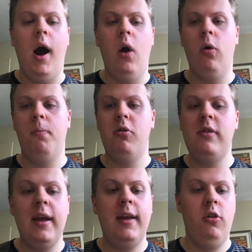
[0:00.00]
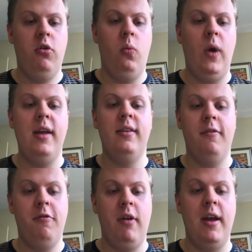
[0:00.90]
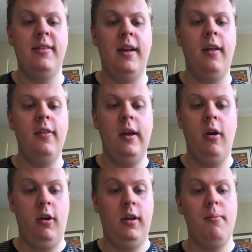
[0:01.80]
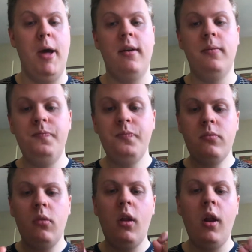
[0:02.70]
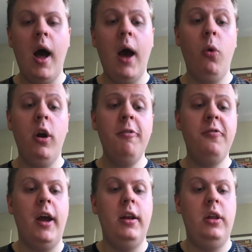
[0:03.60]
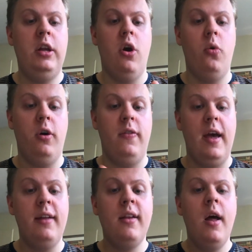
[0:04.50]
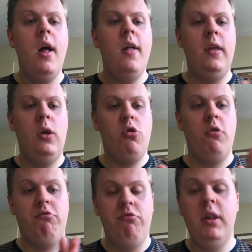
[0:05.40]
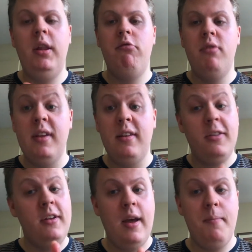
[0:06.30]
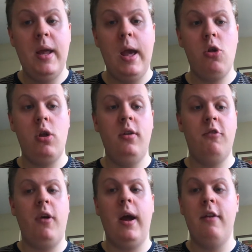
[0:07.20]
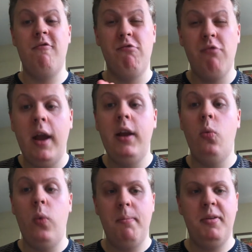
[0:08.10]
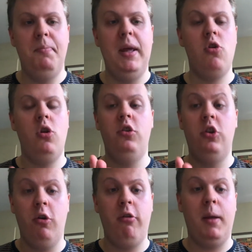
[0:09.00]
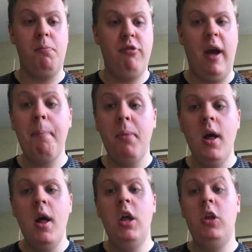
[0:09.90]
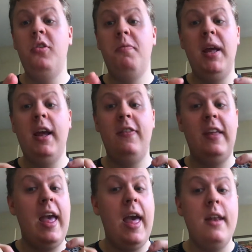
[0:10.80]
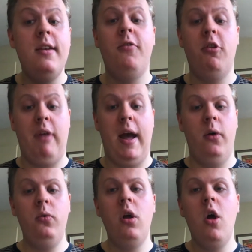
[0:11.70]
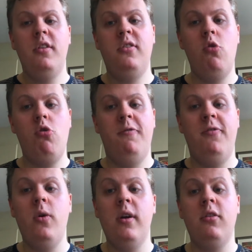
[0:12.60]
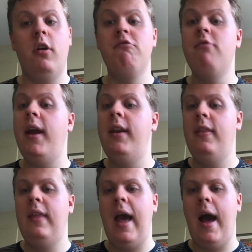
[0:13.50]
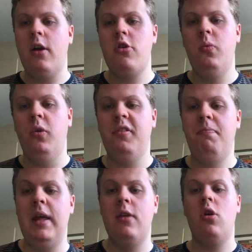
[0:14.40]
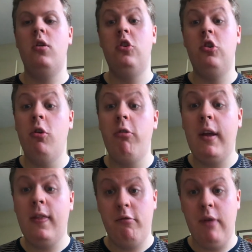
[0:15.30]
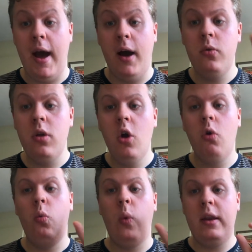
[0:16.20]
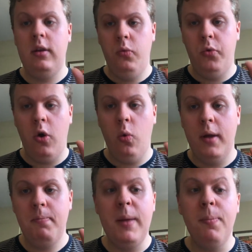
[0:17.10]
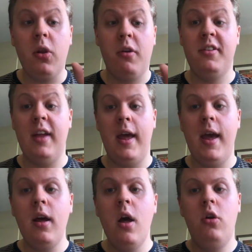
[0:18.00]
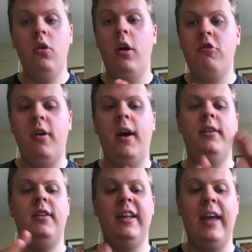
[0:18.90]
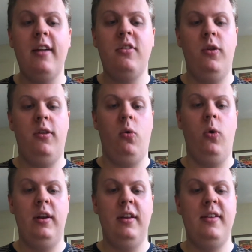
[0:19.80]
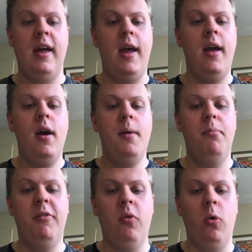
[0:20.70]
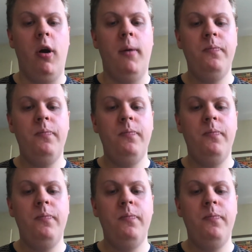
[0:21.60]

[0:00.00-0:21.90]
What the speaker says: or particular ways of phrasing the argument. I want to finally note on this that you should really resist the temptation to try and write a whip speech during prep. You speak at the end of the round, so you should focus on writing the actual speech during the round when you know what people are saying, not trying to guess what they're going to say before.